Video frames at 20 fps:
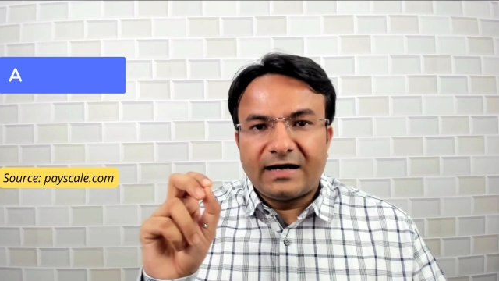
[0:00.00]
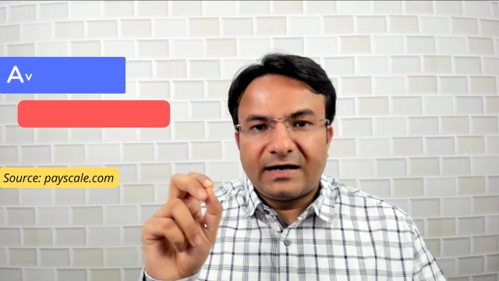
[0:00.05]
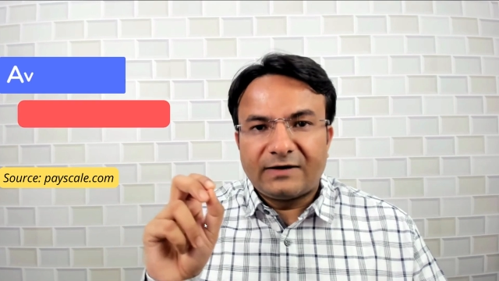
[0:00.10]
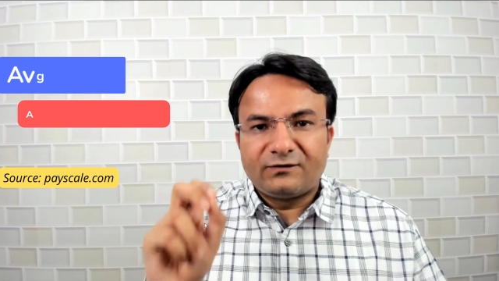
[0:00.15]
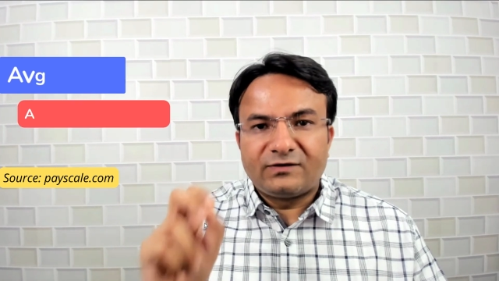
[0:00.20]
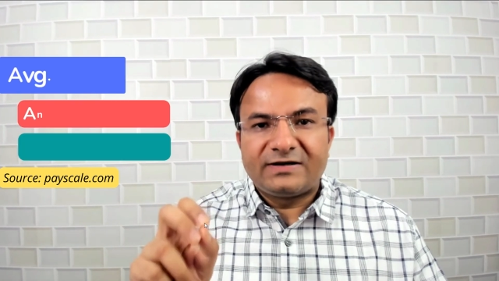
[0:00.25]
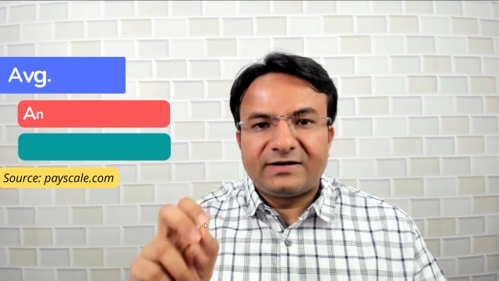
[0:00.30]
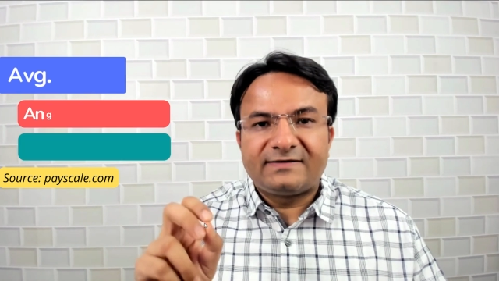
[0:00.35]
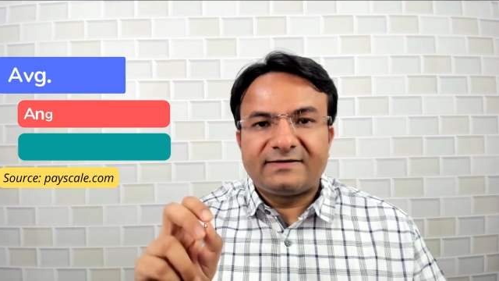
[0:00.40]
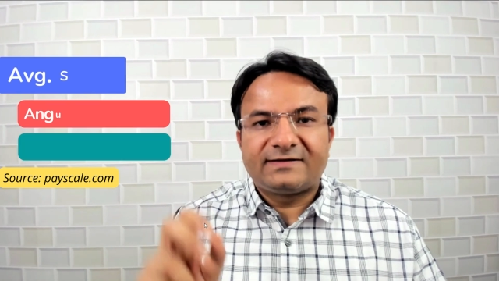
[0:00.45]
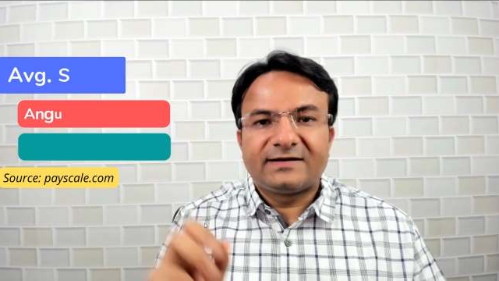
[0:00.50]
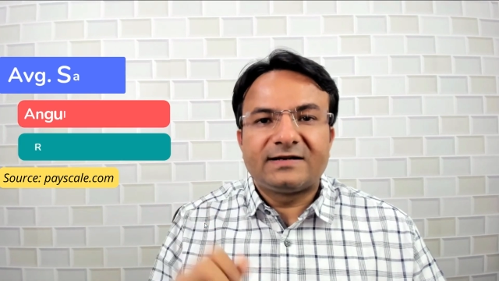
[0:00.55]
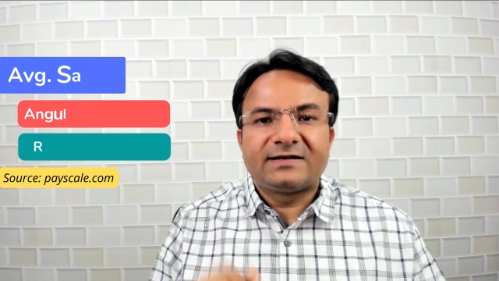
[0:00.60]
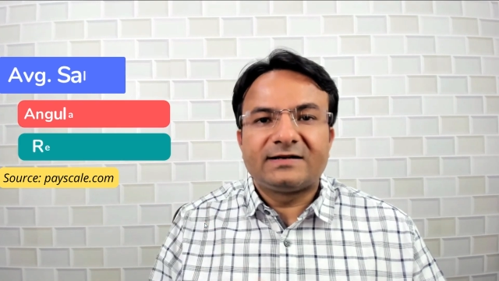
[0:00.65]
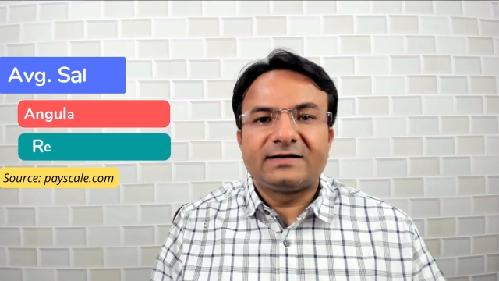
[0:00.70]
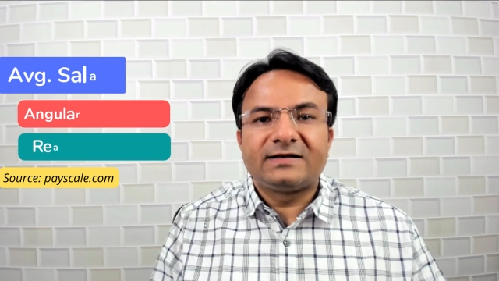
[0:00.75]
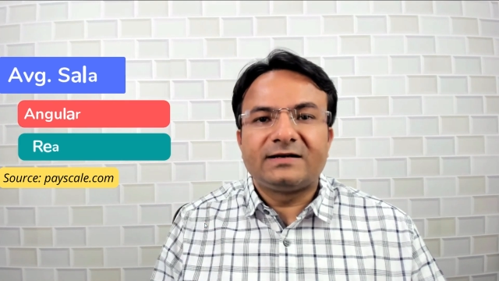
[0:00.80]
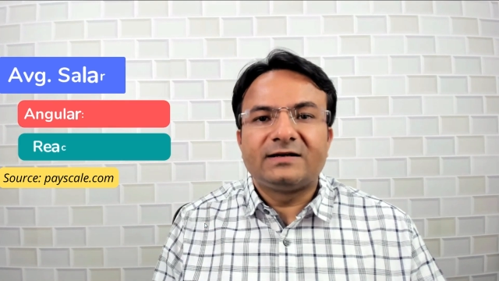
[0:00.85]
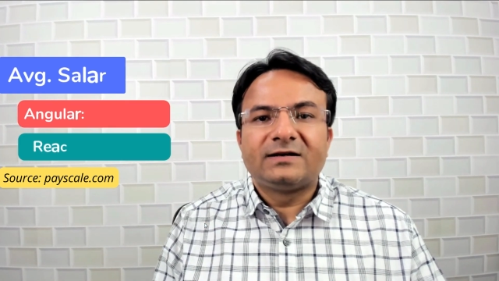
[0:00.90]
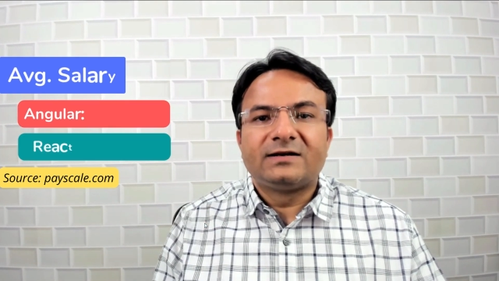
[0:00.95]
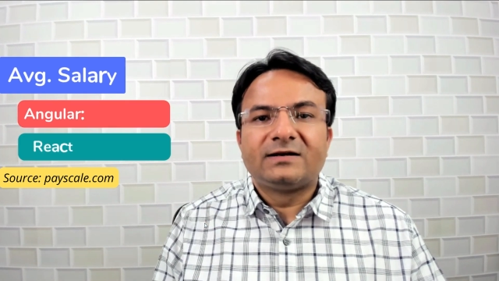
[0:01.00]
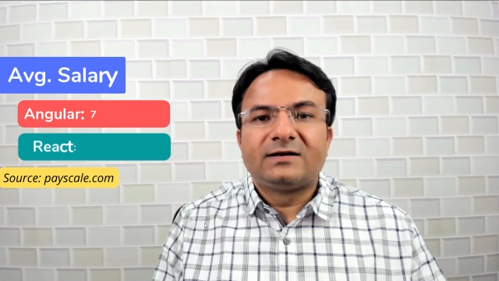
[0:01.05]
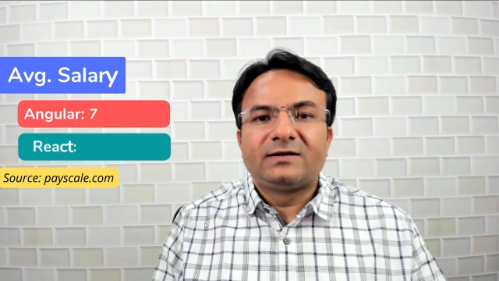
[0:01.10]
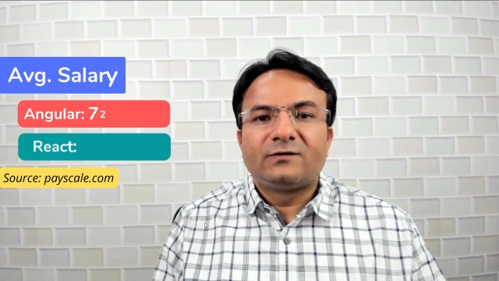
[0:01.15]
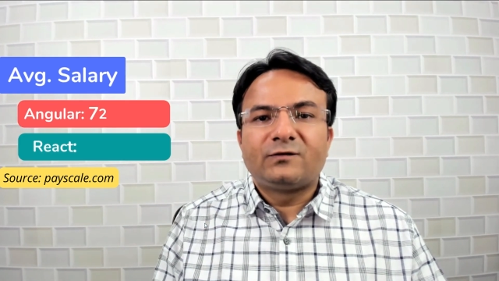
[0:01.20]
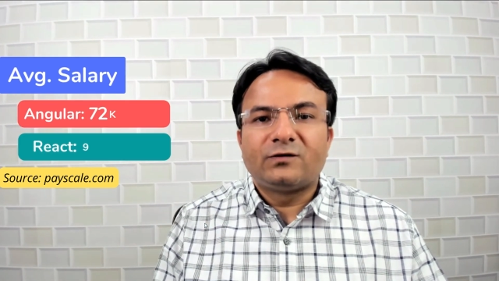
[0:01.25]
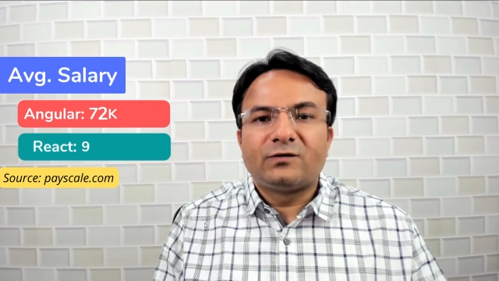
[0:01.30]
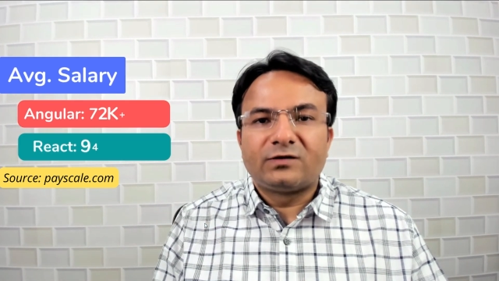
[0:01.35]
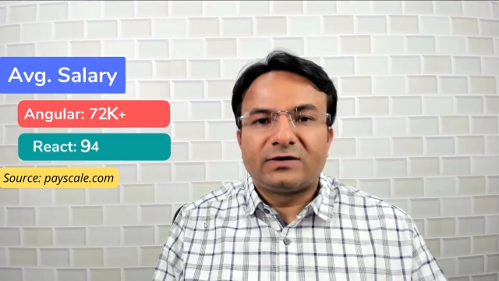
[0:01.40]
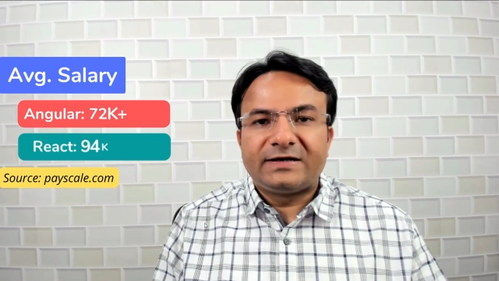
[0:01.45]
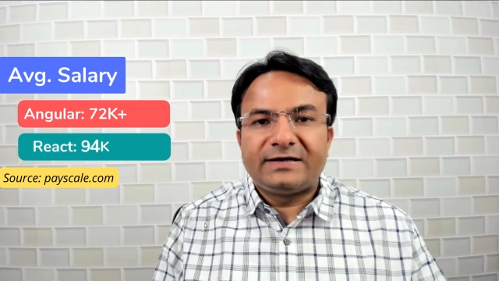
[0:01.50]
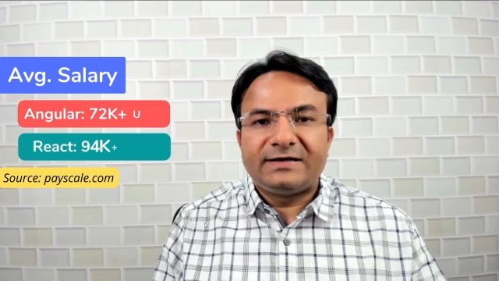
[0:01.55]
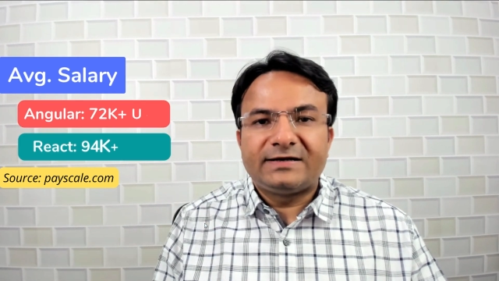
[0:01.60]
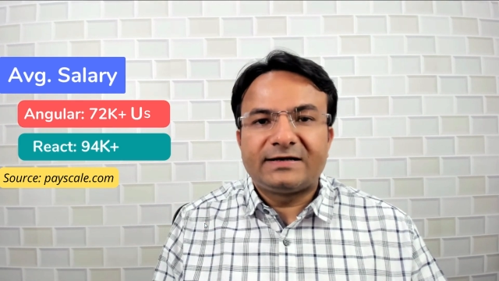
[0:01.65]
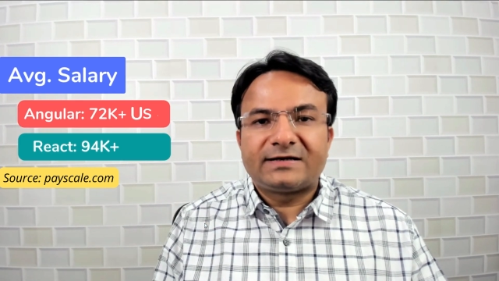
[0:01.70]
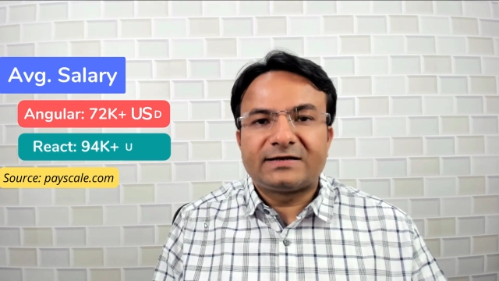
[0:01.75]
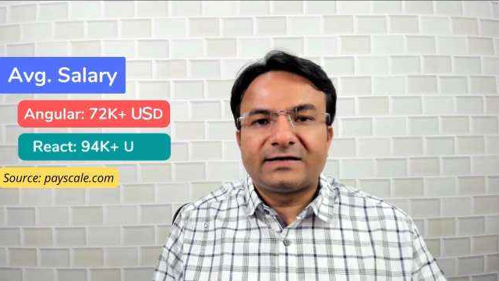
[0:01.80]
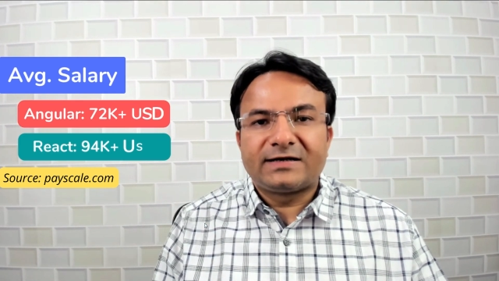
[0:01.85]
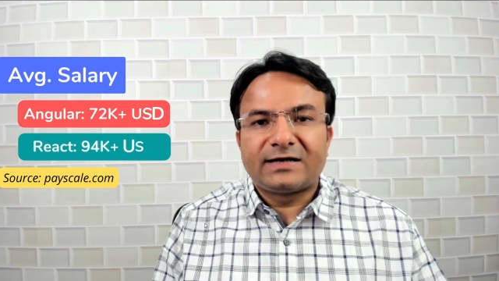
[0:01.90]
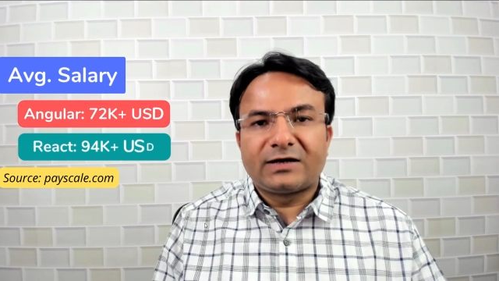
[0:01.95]
average salary for
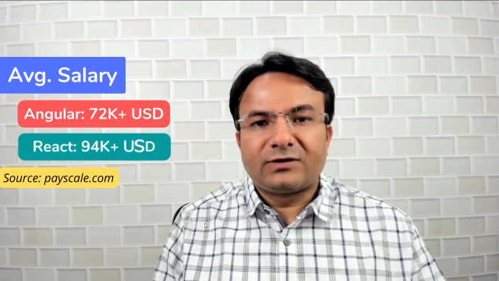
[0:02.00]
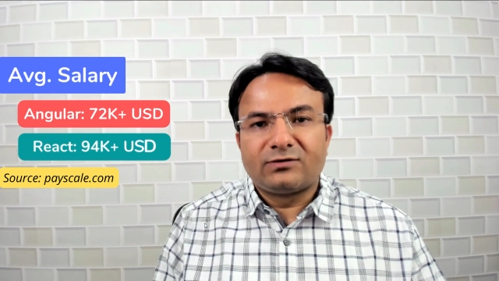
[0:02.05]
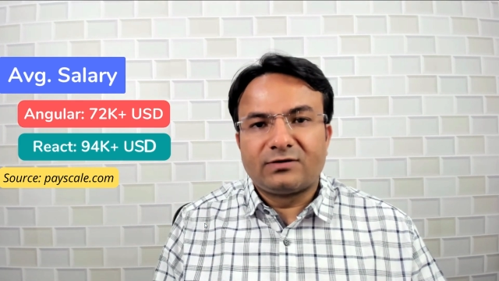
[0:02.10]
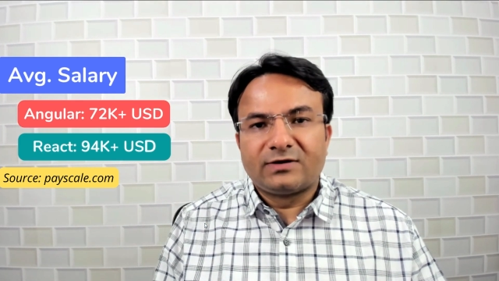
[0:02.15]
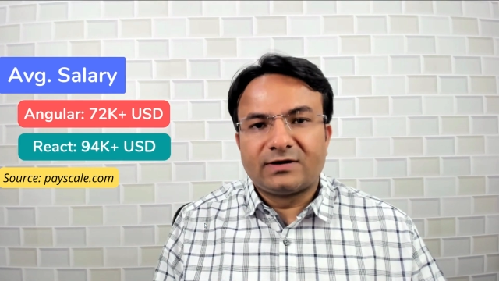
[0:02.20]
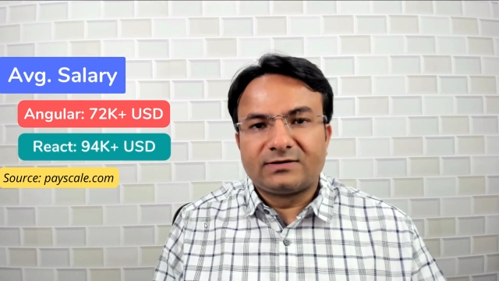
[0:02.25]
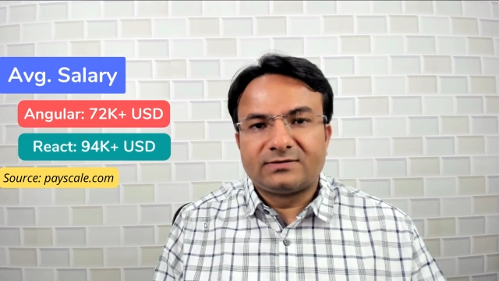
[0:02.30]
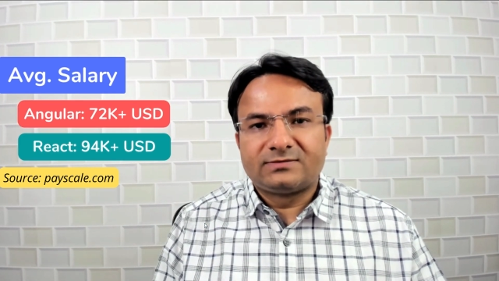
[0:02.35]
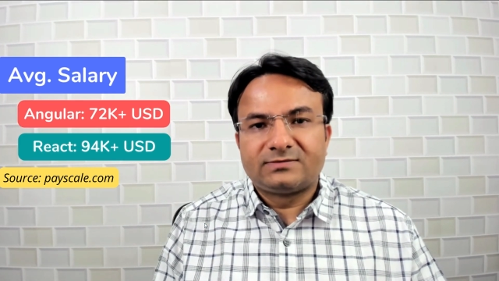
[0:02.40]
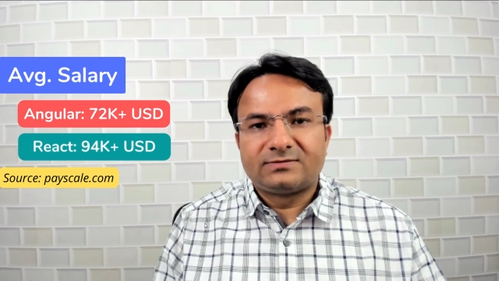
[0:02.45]
React and Angular.